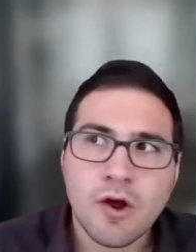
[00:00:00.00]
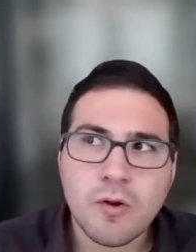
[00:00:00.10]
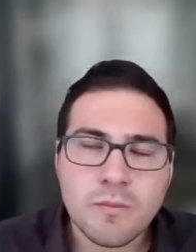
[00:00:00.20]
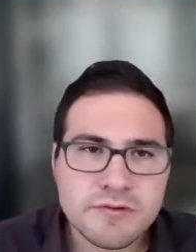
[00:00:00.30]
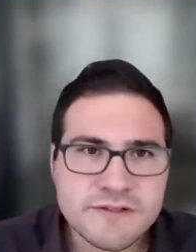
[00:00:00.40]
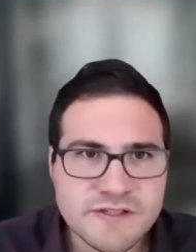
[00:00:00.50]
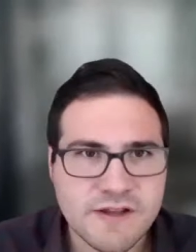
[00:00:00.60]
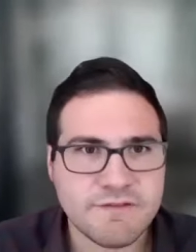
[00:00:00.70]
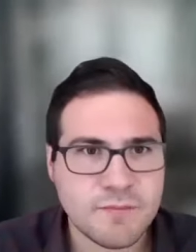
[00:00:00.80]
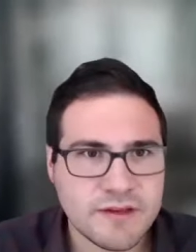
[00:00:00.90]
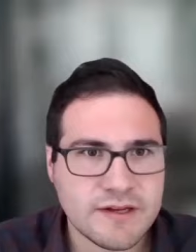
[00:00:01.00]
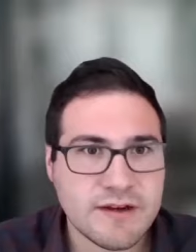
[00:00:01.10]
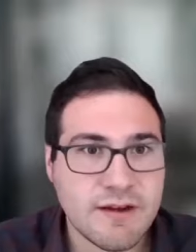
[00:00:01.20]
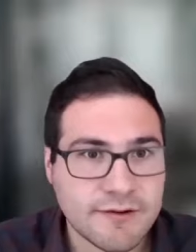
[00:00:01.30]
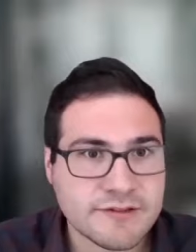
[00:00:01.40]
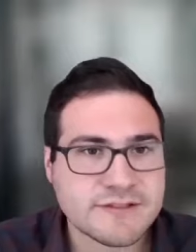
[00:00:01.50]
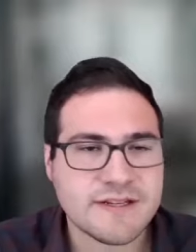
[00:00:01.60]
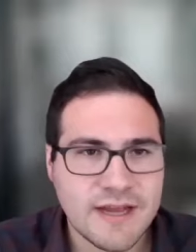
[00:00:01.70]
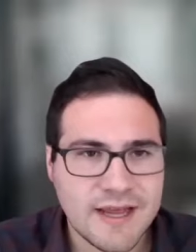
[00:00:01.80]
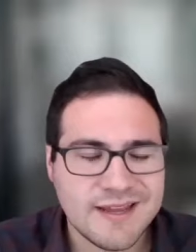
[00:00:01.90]
almost $7 million
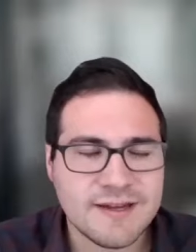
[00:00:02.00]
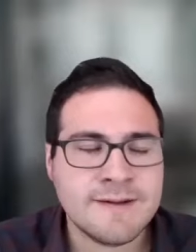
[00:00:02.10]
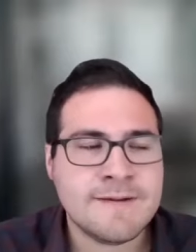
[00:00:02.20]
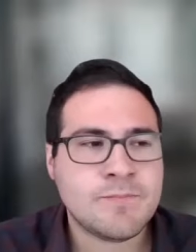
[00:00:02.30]
to date